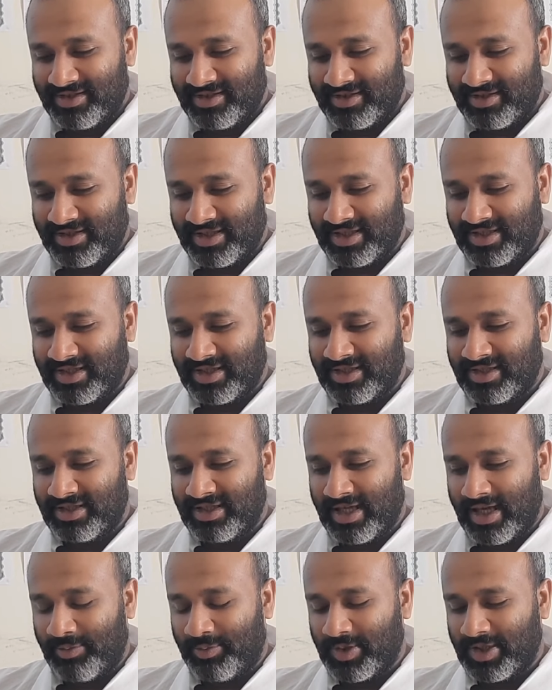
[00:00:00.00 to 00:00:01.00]
This is
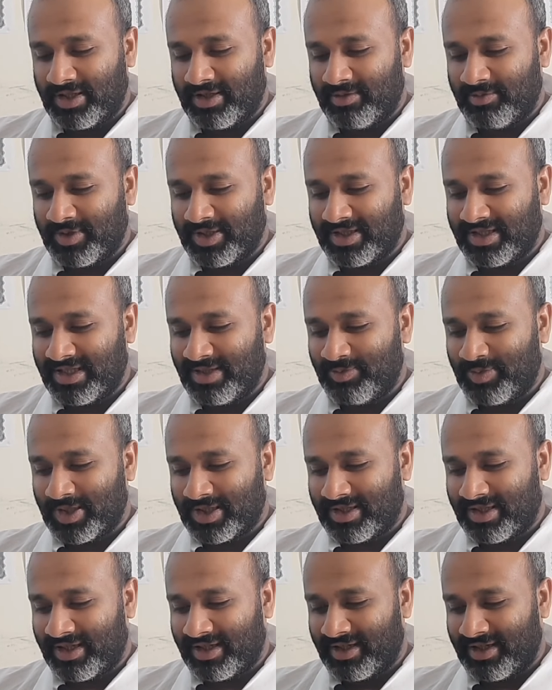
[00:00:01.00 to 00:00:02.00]
the epidermis,
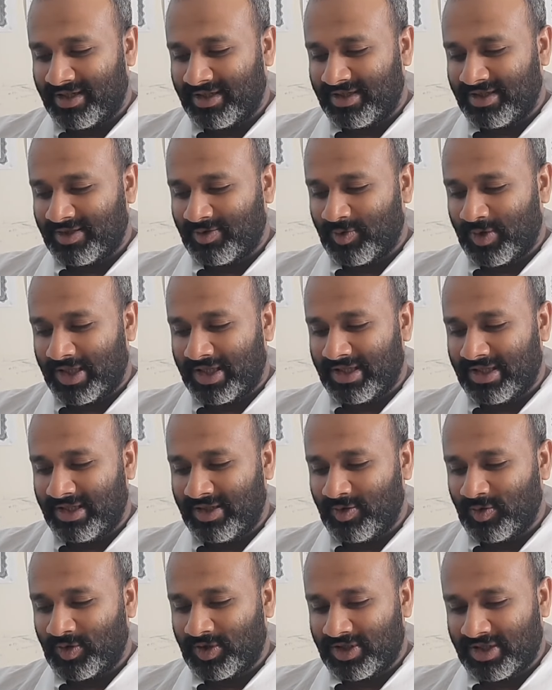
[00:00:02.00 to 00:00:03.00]
deepest layer. It is where
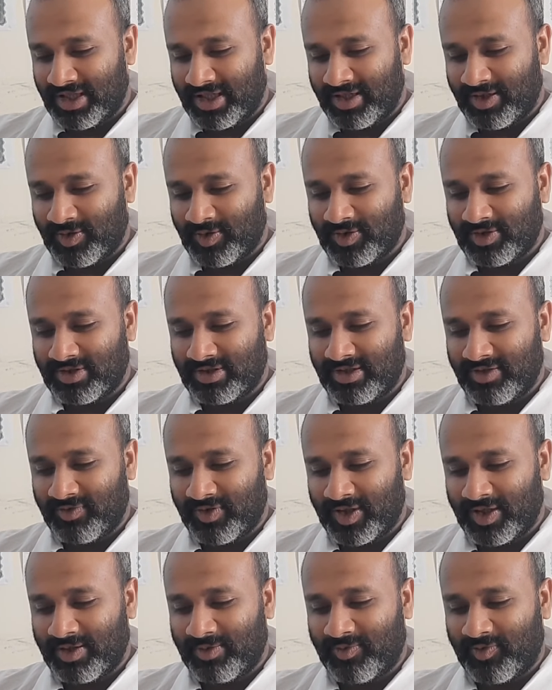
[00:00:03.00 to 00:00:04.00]
new cells
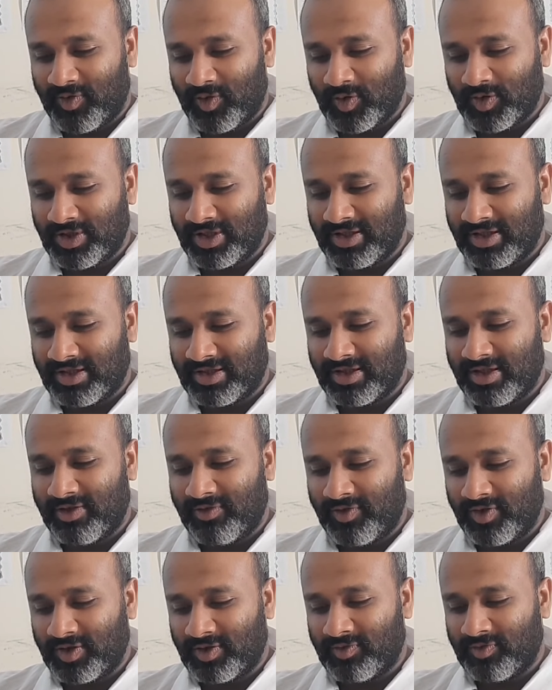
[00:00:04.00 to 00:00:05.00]
develop, forcing the
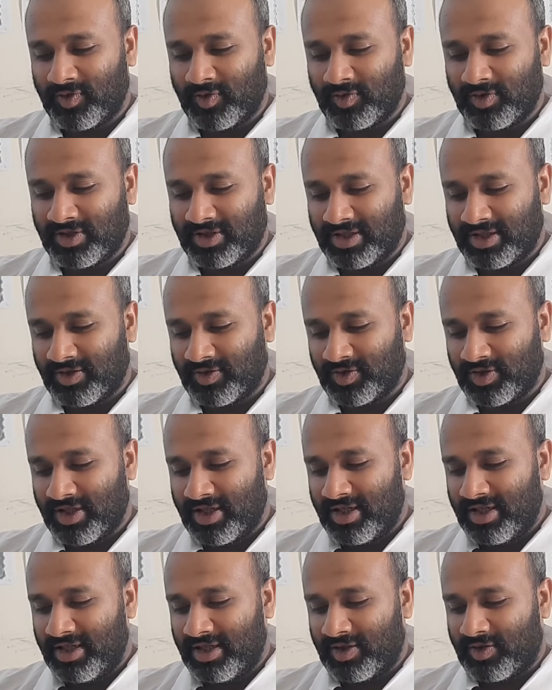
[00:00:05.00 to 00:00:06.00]
surface of older cells.
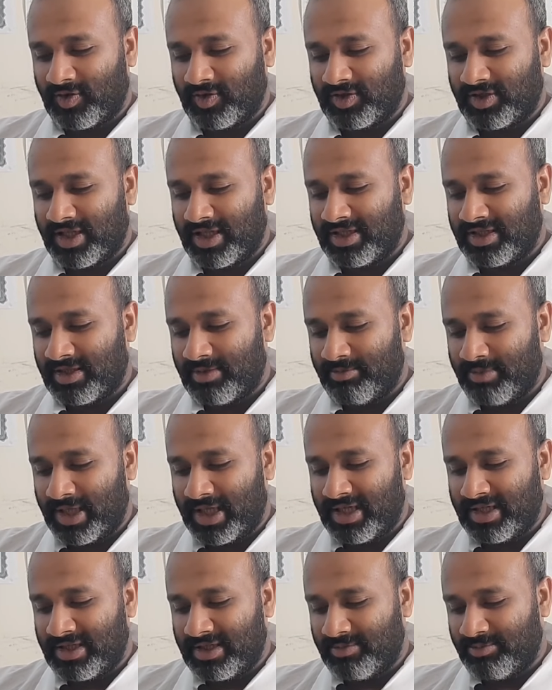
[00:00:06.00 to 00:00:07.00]
It contains the
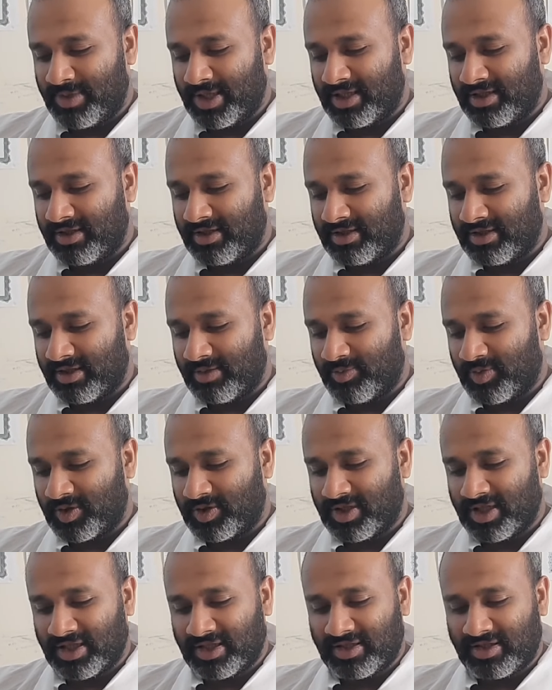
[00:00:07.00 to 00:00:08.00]
melanin pigment that
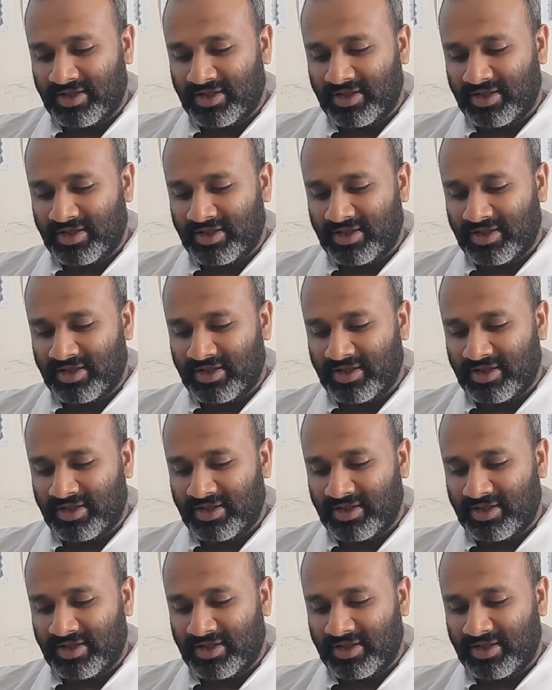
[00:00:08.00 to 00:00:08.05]
protects